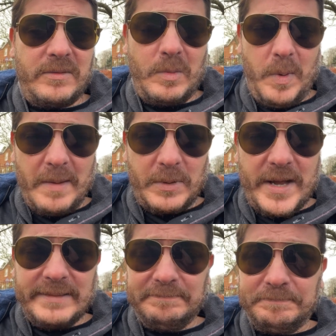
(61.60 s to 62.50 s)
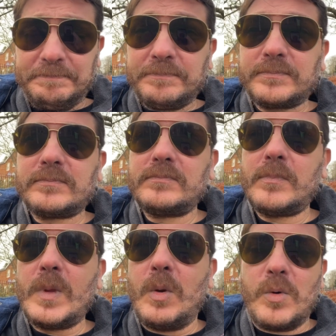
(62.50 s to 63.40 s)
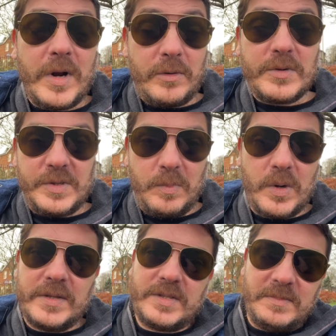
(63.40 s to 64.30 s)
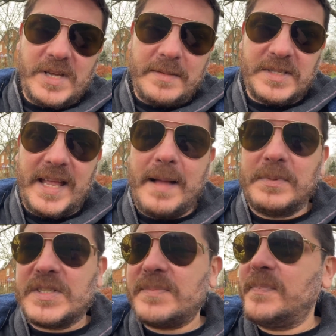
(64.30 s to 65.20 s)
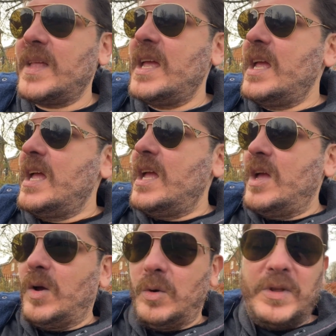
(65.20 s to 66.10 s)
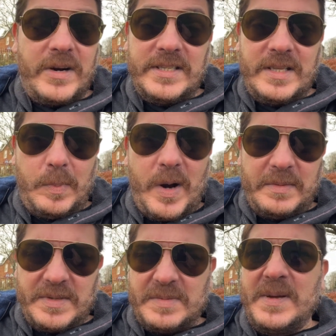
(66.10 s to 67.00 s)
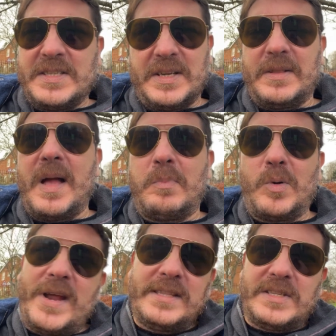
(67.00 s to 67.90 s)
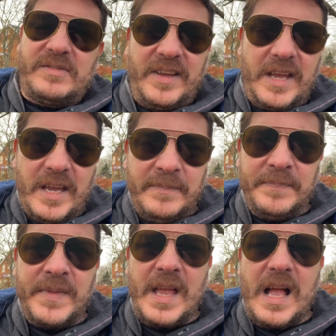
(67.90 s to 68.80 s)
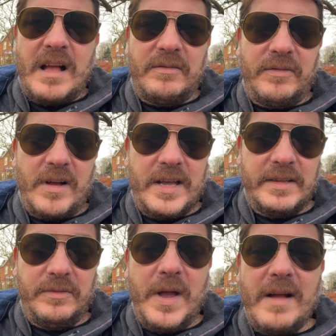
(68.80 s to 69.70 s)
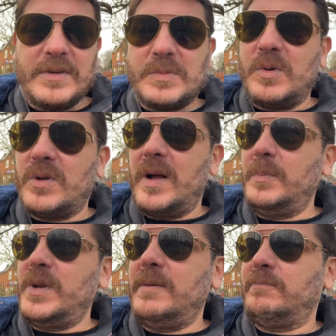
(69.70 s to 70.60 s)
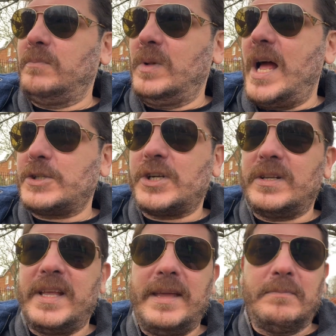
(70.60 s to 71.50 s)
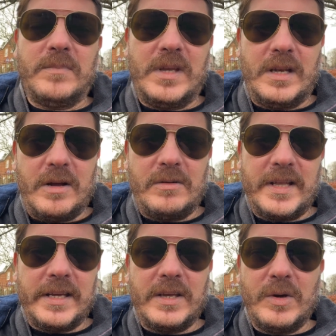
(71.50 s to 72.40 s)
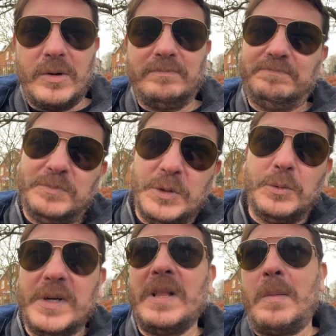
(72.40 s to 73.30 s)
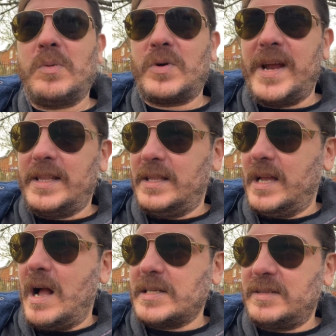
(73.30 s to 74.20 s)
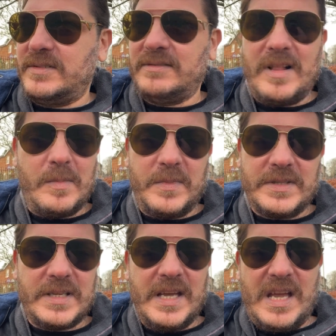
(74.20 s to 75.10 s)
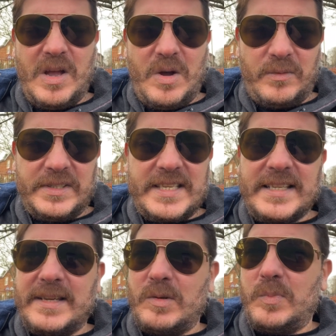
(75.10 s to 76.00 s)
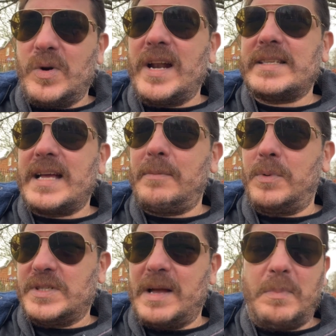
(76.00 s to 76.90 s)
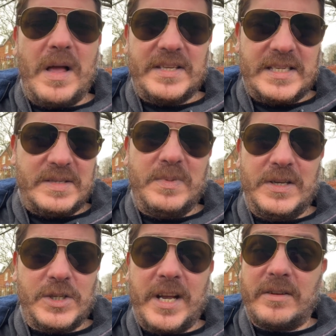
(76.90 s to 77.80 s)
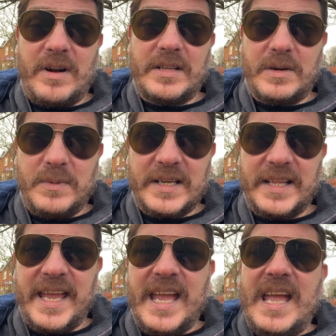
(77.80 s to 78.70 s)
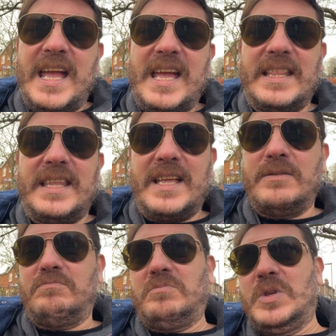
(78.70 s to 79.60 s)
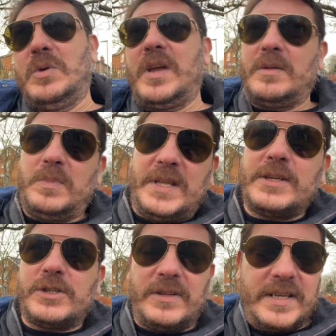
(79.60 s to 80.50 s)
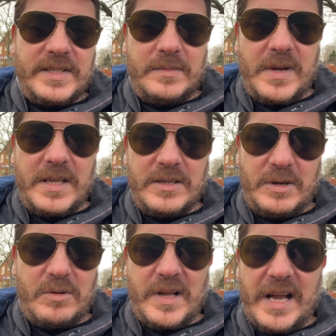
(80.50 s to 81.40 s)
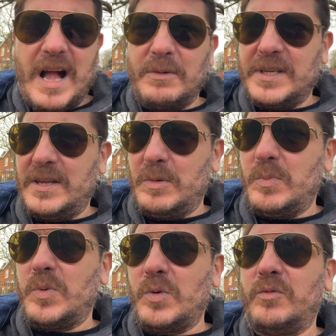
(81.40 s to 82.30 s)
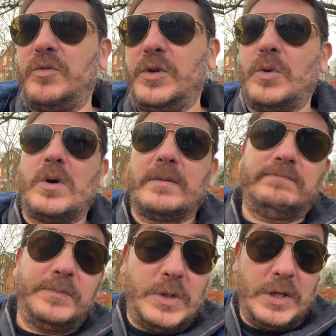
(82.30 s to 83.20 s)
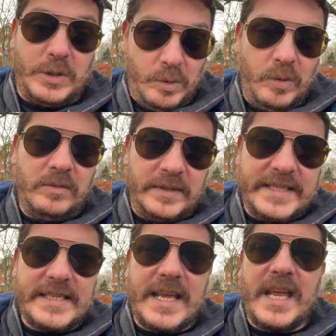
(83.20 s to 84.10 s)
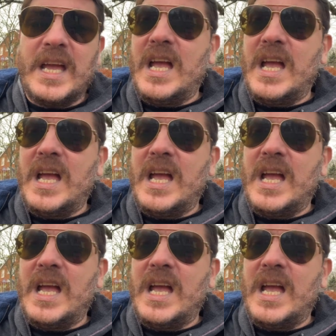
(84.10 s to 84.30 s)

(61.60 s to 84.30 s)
of your pipeline, or across the board. Sometimes it happens. Good R&D departments basically operate this thinking. Fine, if you have a small company, logically, you will operate the cost of development of the technical prototype with hypothesis being checked rather quickly, and then you can potentially estimate, how it can improve your tool, let's say,